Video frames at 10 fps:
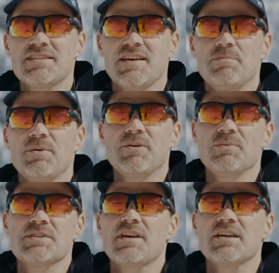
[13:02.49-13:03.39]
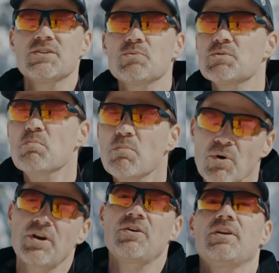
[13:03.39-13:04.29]
time period when science was
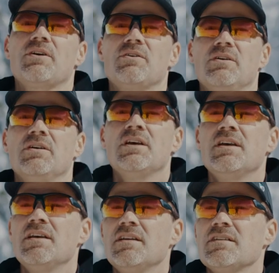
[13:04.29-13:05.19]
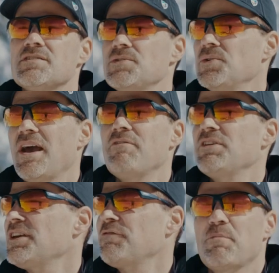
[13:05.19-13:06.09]
more critical to
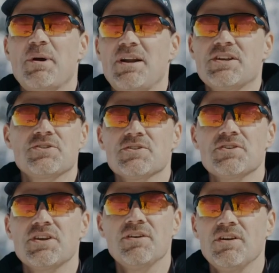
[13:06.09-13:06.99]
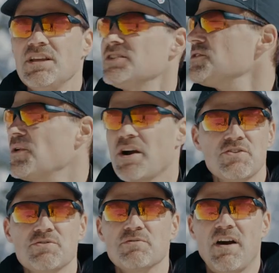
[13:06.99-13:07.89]
everything from our national security to our
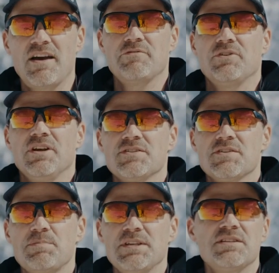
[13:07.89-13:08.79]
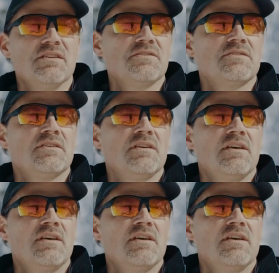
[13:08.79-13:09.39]
survival as a species.